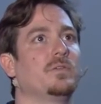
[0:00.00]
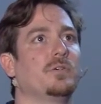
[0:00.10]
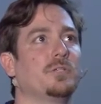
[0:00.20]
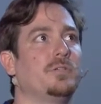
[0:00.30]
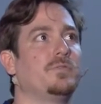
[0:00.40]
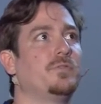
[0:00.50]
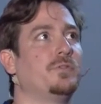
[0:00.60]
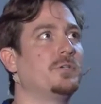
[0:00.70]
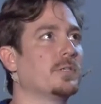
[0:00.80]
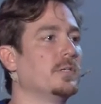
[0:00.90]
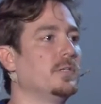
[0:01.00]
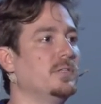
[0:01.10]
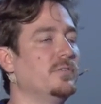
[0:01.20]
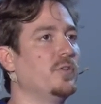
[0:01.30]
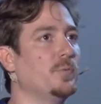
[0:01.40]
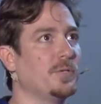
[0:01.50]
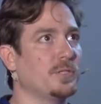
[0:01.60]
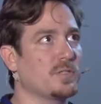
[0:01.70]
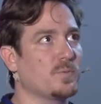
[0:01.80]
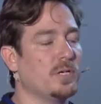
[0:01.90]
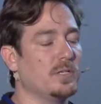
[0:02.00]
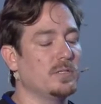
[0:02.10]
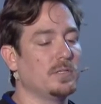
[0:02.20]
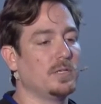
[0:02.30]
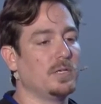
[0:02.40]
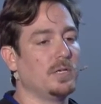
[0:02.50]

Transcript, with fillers: Docker for development as well?